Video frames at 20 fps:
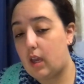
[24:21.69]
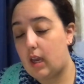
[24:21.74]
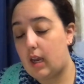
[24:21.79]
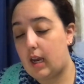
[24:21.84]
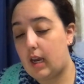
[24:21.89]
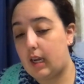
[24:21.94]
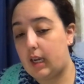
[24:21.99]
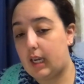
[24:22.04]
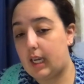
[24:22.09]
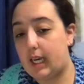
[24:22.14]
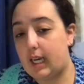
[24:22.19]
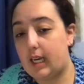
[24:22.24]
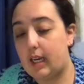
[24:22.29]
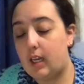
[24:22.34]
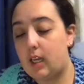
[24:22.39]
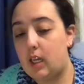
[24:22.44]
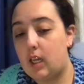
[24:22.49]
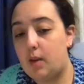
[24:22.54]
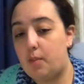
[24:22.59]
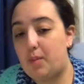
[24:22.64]
okay,
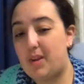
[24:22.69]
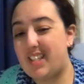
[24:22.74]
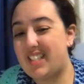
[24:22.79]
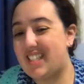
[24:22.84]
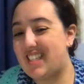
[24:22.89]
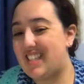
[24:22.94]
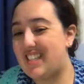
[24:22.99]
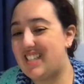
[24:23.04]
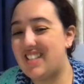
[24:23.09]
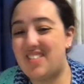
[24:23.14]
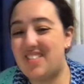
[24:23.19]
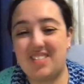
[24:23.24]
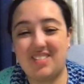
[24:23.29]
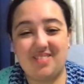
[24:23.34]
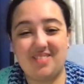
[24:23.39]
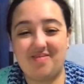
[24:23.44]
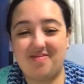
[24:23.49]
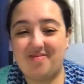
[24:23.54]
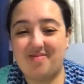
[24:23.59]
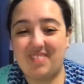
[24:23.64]
because there's not
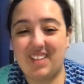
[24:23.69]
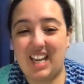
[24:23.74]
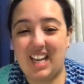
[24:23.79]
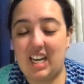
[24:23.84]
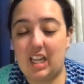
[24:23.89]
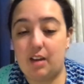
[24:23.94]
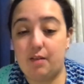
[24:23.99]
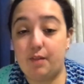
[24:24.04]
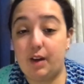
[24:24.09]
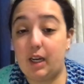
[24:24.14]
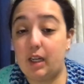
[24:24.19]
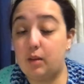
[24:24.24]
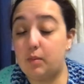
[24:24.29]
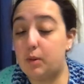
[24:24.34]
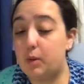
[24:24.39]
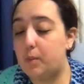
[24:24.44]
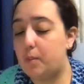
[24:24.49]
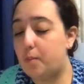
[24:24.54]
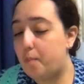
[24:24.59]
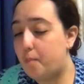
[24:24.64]
any
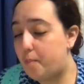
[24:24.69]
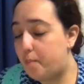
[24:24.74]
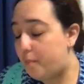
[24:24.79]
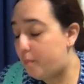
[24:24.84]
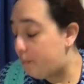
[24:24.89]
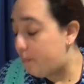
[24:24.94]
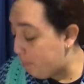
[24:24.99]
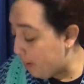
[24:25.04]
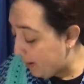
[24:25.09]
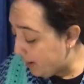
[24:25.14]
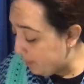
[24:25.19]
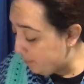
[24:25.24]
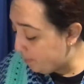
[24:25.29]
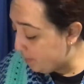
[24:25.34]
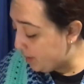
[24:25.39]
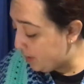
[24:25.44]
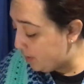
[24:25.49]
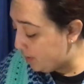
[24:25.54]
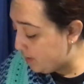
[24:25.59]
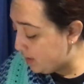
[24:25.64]
available. But
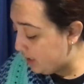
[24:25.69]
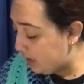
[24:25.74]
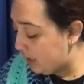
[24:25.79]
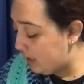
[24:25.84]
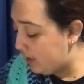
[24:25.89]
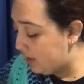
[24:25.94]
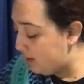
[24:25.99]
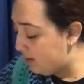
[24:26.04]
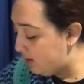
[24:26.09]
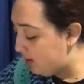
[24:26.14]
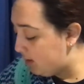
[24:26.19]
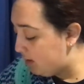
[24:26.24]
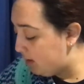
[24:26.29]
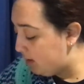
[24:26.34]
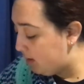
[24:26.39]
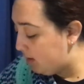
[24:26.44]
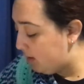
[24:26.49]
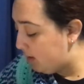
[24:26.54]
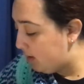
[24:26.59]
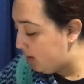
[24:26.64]
because it is
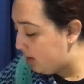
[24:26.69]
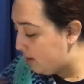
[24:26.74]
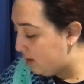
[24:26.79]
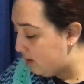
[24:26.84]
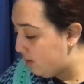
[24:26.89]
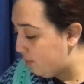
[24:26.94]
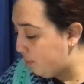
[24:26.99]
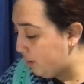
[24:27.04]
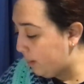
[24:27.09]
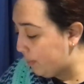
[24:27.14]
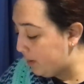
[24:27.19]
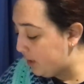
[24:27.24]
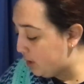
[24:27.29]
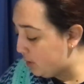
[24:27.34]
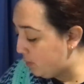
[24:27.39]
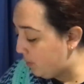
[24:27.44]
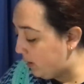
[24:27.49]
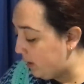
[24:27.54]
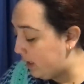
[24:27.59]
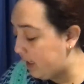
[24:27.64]

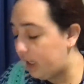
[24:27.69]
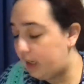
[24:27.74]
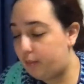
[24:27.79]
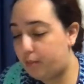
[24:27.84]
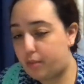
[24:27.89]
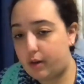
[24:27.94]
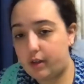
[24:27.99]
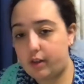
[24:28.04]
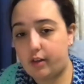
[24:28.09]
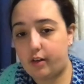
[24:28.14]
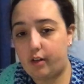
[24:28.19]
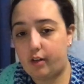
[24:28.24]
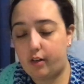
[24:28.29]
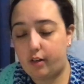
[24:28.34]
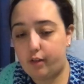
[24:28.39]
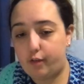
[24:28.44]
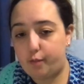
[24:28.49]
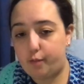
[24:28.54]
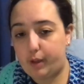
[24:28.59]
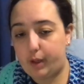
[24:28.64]
published by an imprint
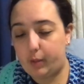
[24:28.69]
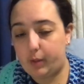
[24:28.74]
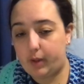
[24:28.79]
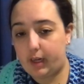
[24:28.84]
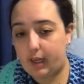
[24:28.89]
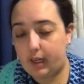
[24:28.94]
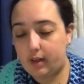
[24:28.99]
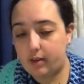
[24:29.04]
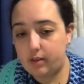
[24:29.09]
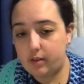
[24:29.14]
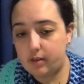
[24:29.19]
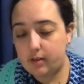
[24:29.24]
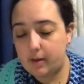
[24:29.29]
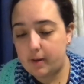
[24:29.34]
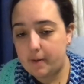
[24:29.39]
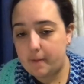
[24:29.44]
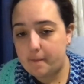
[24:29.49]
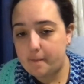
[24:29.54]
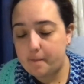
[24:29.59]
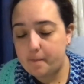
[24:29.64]
of Penguin House,
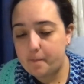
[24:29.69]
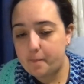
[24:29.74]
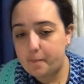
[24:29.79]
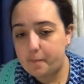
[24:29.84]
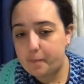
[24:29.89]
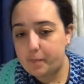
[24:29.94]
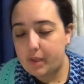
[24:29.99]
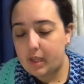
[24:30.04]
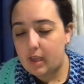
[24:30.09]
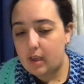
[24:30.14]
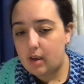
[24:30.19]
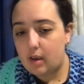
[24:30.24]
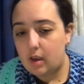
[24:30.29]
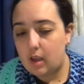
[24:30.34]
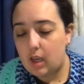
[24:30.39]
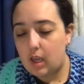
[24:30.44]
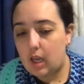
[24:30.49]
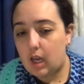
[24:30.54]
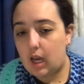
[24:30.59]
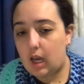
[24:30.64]

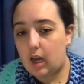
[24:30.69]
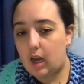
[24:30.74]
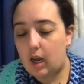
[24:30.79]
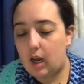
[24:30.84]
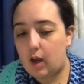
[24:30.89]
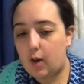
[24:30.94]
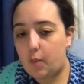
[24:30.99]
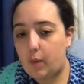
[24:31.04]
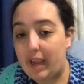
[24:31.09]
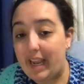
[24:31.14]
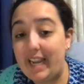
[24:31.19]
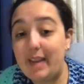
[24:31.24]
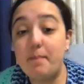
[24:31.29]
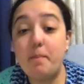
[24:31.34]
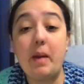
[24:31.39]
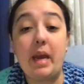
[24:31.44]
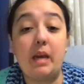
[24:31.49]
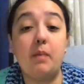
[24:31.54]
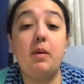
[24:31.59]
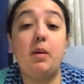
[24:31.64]
it
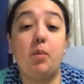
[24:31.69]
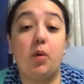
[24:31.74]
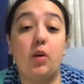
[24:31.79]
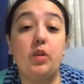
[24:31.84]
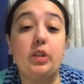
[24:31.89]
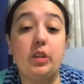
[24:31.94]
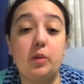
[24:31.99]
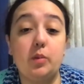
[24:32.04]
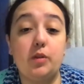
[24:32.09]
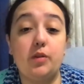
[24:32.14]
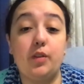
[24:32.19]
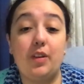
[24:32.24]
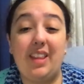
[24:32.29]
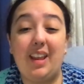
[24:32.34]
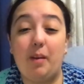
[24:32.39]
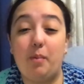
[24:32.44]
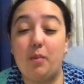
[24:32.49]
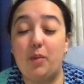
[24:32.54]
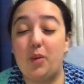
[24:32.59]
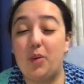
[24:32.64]
may be possible for
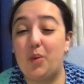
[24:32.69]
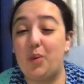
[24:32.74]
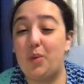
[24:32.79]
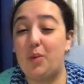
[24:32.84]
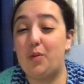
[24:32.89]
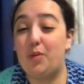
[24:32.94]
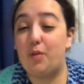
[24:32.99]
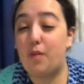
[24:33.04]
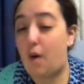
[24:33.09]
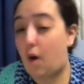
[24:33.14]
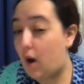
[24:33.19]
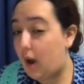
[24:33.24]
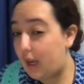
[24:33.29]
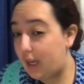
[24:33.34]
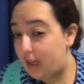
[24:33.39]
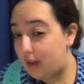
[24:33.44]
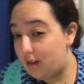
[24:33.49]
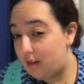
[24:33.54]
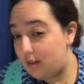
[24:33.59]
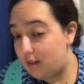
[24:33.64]
them to
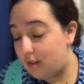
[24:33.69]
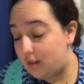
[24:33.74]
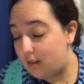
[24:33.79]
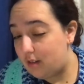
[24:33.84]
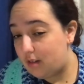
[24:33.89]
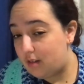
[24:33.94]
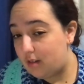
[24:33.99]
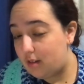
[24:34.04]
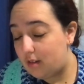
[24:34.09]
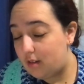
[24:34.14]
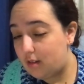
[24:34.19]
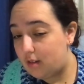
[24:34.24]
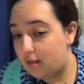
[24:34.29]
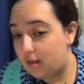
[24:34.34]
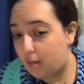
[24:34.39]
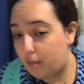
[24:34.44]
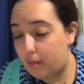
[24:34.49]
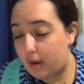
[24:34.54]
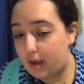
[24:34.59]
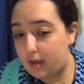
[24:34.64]
find
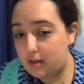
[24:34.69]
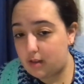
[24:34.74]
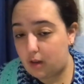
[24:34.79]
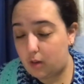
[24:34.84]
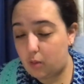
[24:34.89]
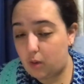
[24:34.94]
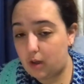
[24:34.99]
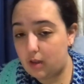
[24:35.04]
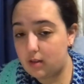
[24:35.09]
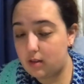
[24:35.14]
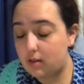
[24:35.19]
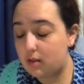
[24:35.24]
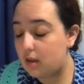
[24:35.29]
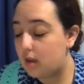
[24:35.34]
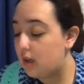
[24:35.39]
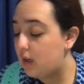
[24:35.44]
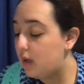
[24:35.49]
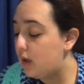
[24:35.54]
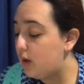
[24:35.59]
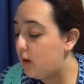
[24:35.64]
some basic ones,
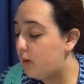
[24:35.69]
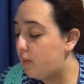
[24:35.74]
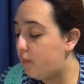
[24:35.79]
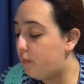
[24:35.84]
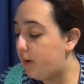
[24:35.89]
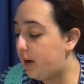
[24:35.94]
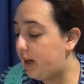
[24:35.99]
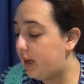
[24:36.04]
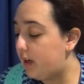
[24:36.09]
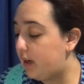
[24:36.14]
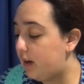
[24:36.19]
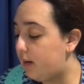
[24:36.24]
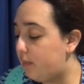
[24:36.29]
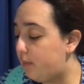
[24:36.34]
but